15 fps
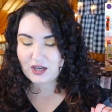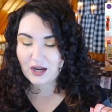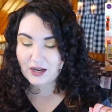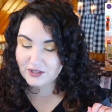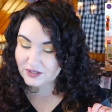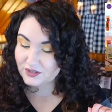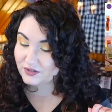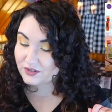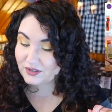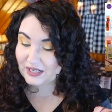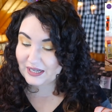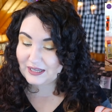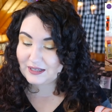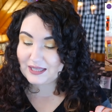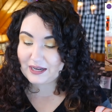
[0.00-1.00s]

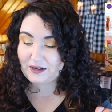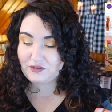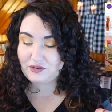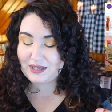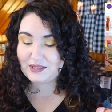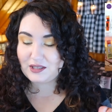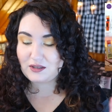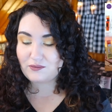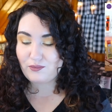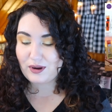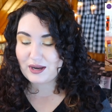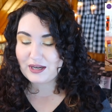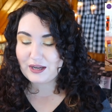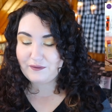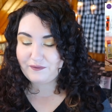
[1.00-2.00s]
concentrate that addresses
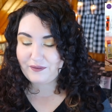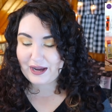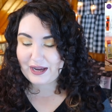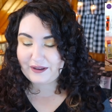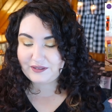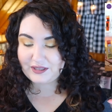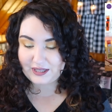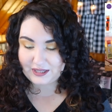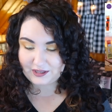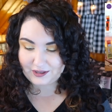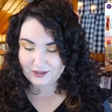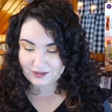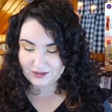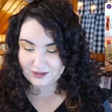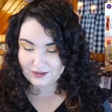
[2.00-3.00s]
one of five skin
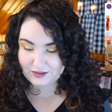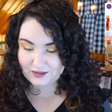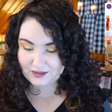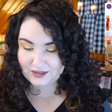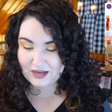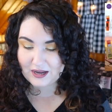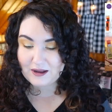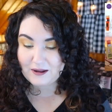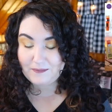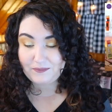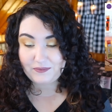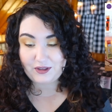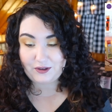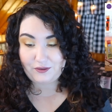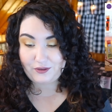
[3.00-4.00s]
concerns.
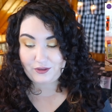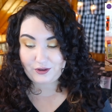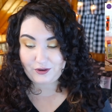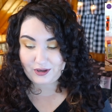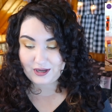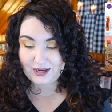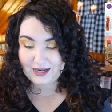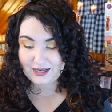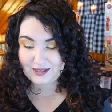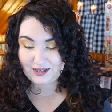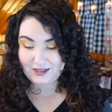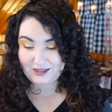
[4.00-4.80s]
They're thirty-nine